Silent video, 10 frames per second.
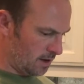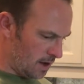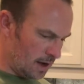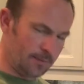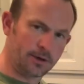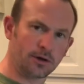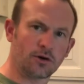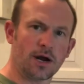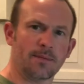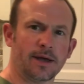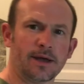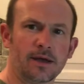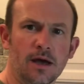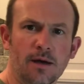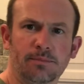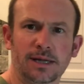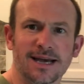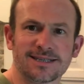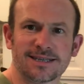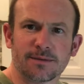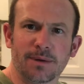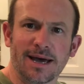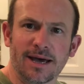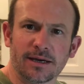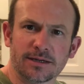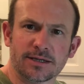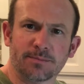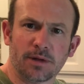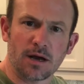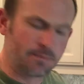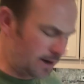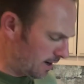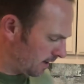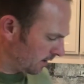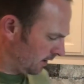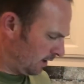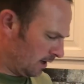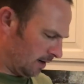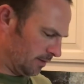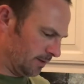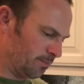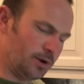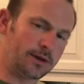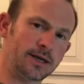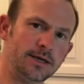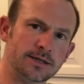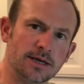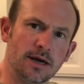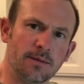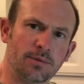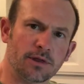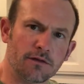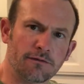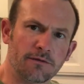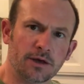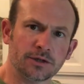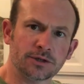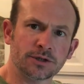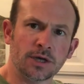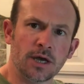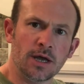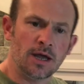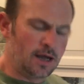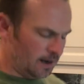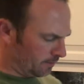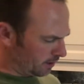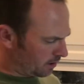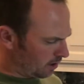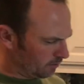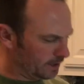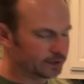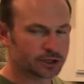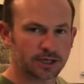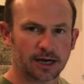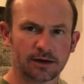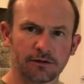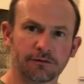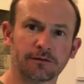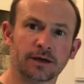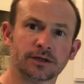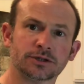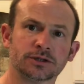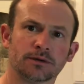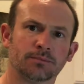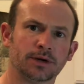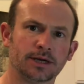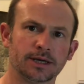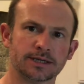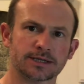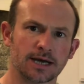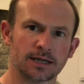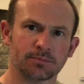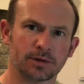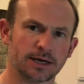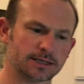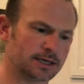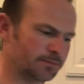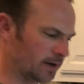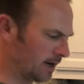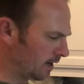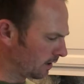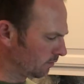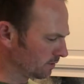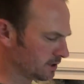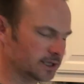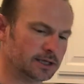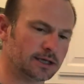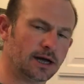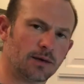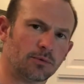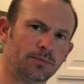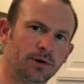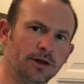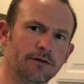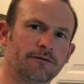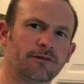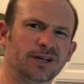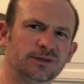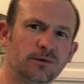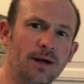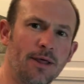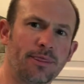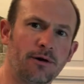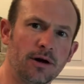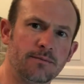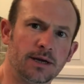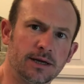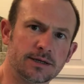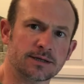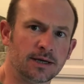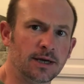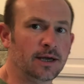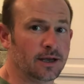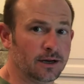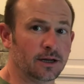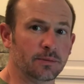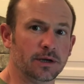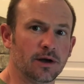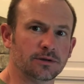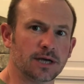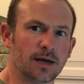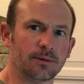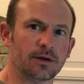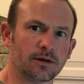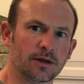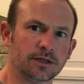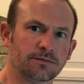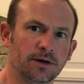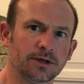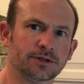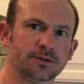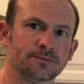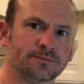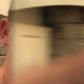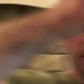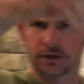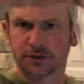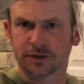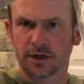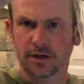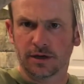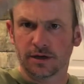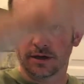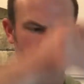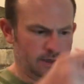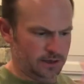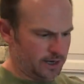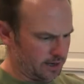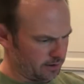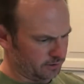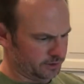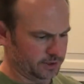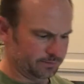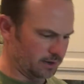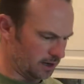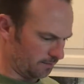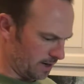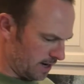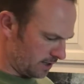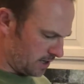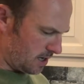I'm gonna grab a plastic bag, a Ziploc bag. I'm gonna put the fish. I'm gonna coat each side of the fish, put it inside the plastic bag. We'll seal it up. We'll put it in the fridge for about 30 minutes, and it'll be go time to cook these fish. Got our fish in our Ziploc baggie.